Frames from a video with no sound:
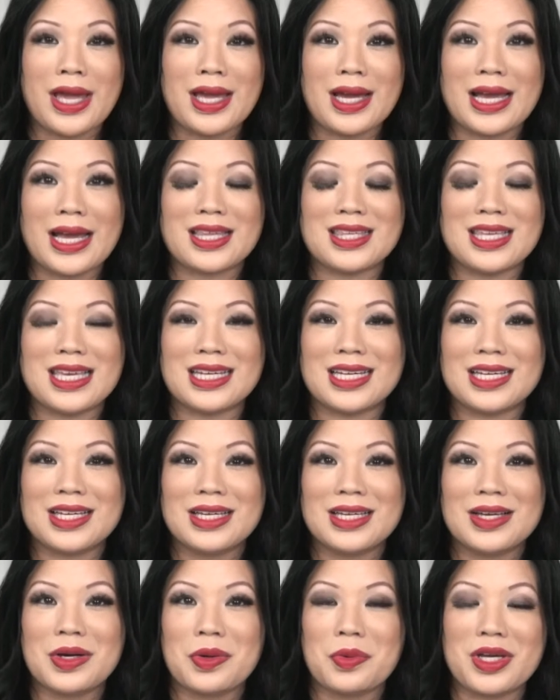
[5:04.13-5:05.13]
I think
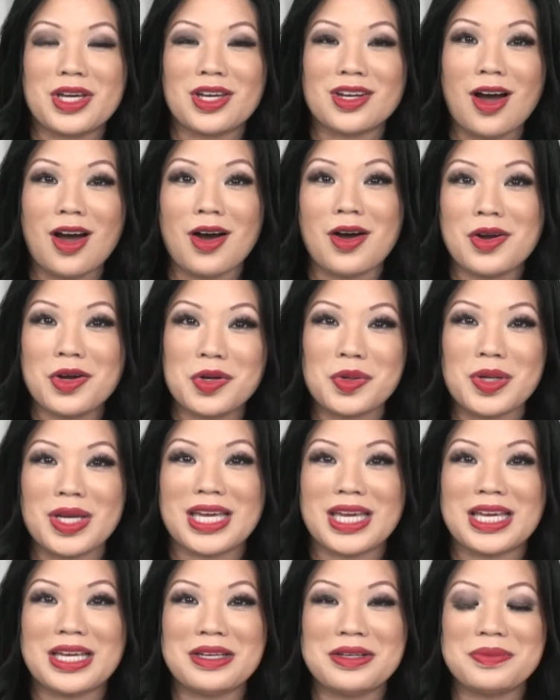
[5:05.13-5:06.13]
we can all
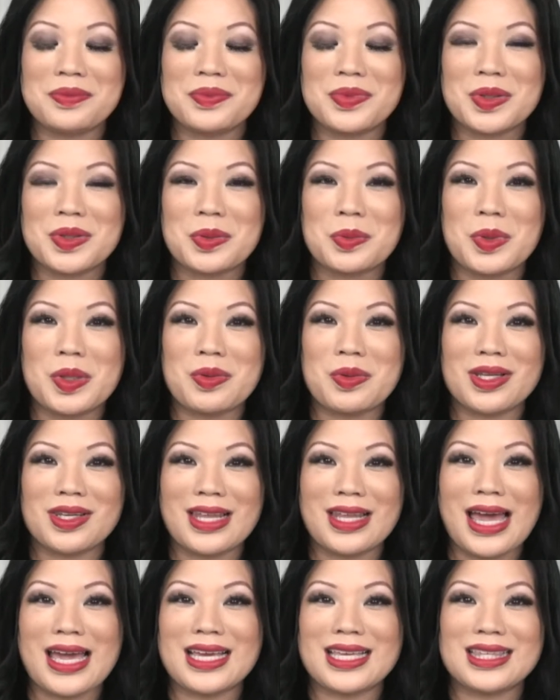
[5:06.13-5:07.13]
agree we would
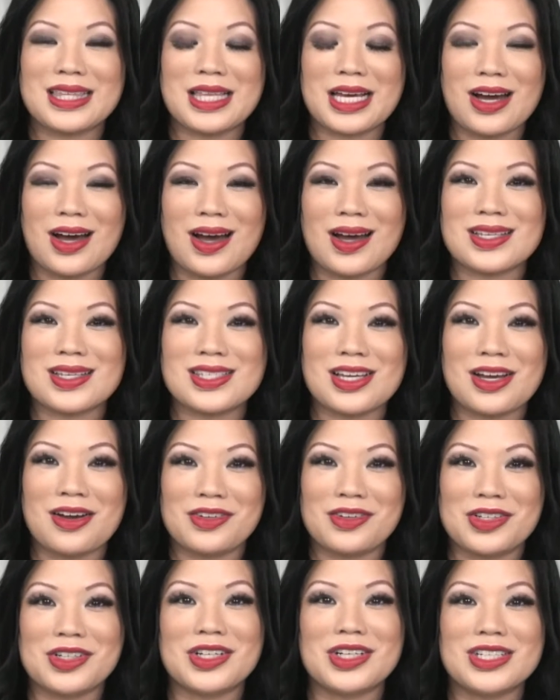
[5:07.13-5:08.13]
like the cost
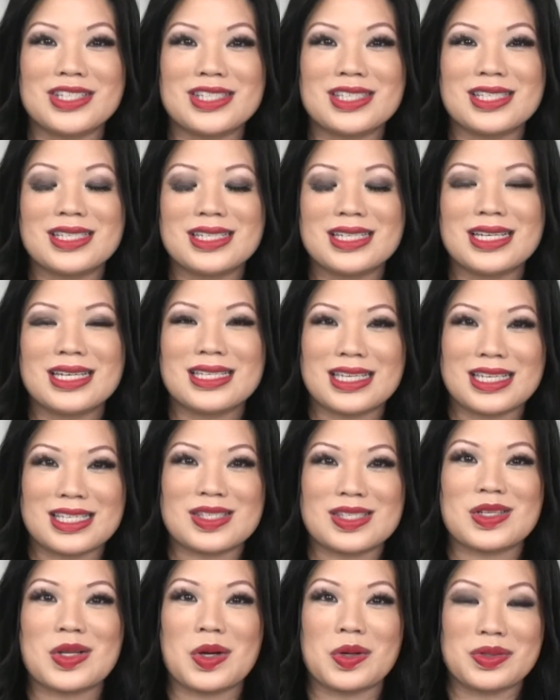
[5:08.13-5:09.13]
of goods to
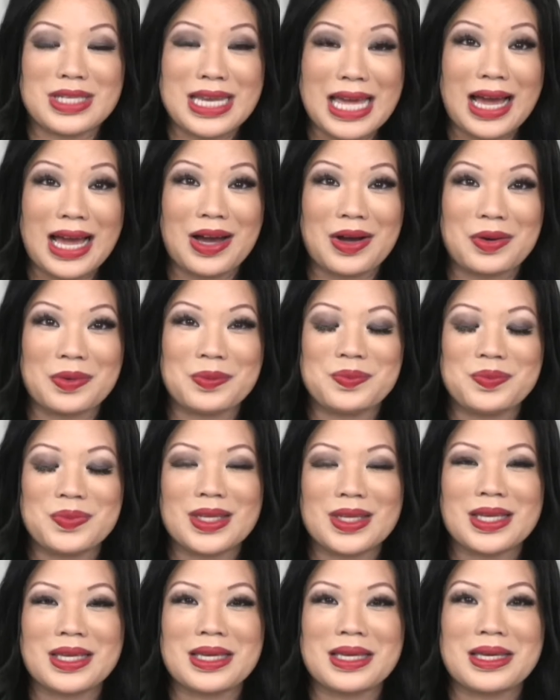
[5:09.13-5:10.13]
slow down
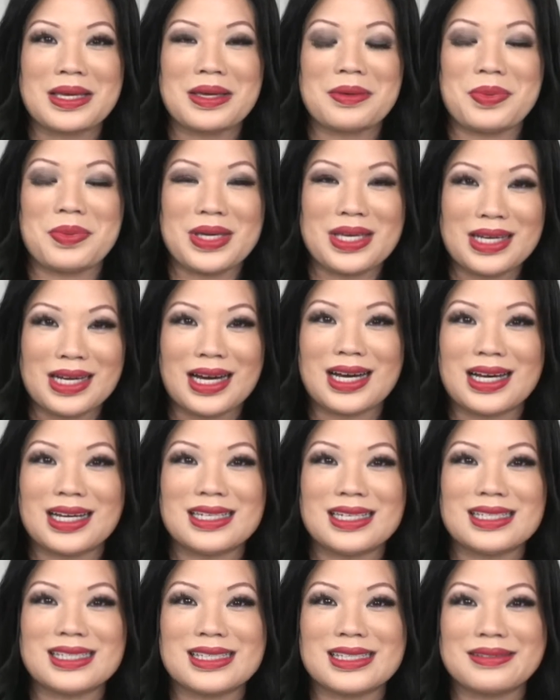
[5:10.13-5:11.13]

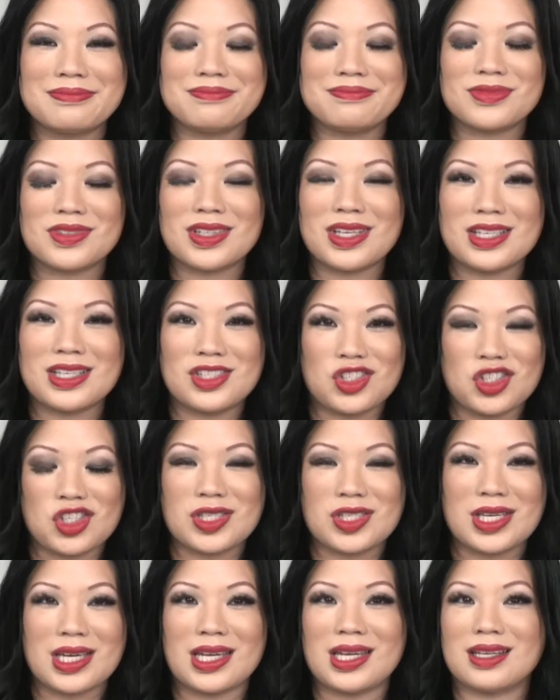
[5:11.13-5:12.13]
because it's
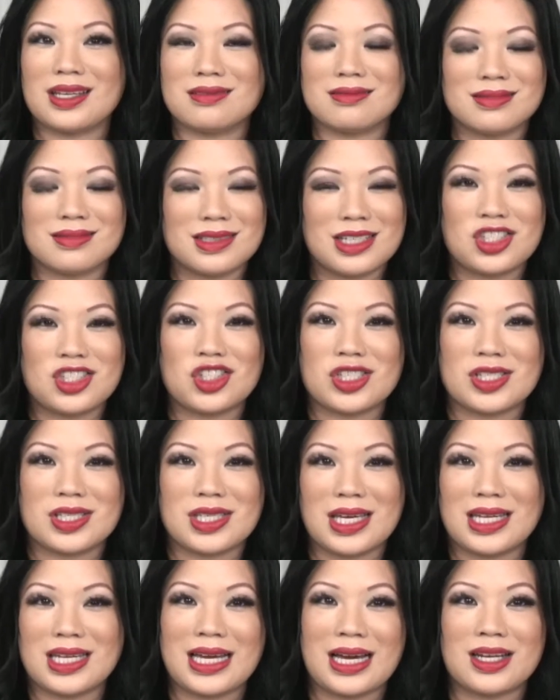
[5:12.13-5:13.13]
just getting
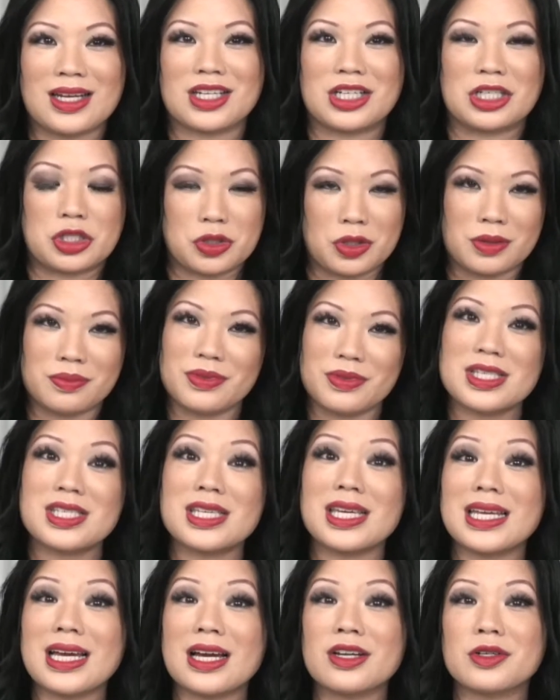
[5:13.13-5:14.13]
out of control. It's
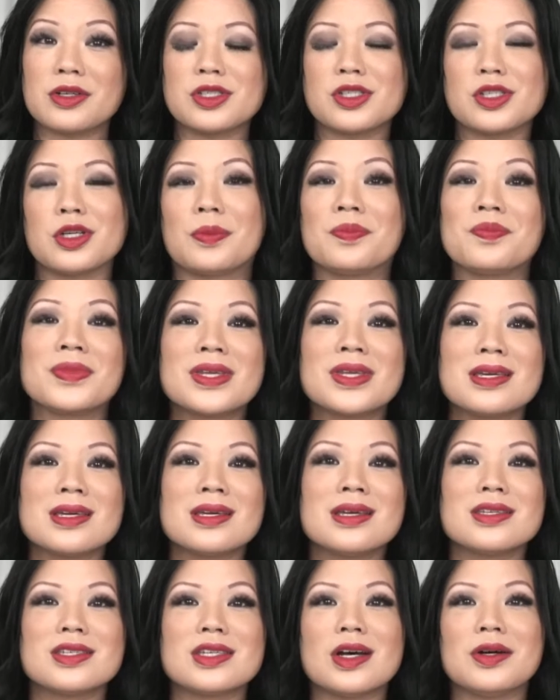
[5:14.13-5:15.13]
getting out of control.
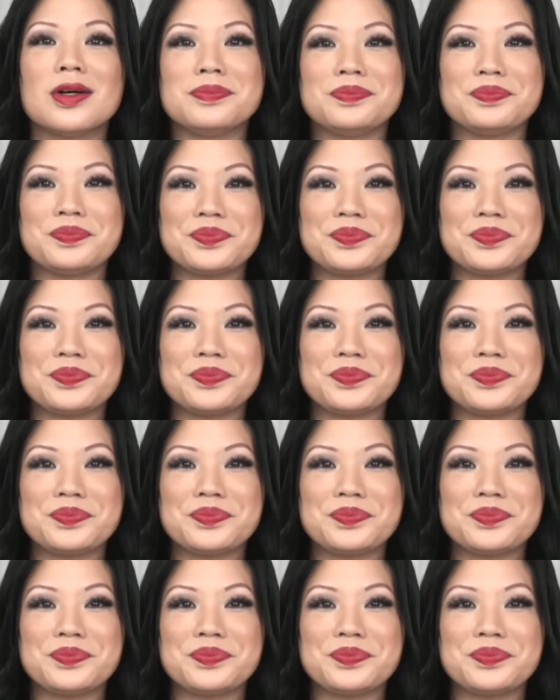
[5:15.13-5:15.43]
So